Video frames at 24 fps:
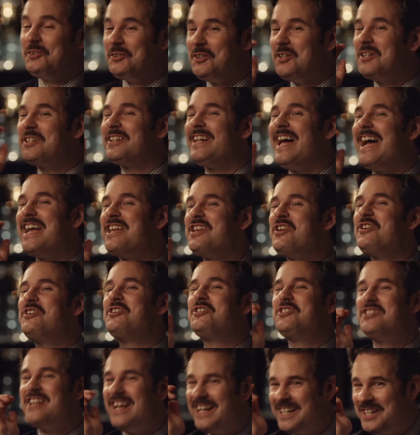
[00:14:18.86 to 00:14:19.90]
To look like you're
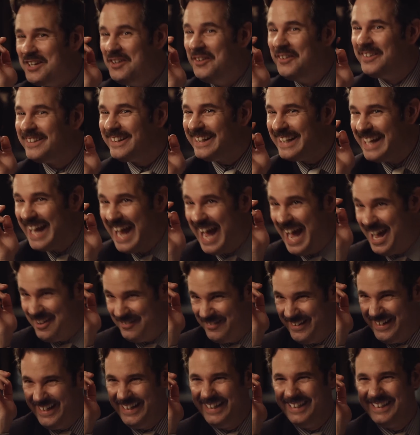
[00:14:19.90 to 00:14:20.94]
genuinely
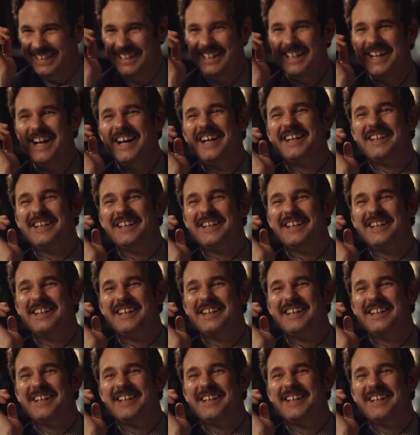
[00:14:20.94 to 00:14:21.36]
having a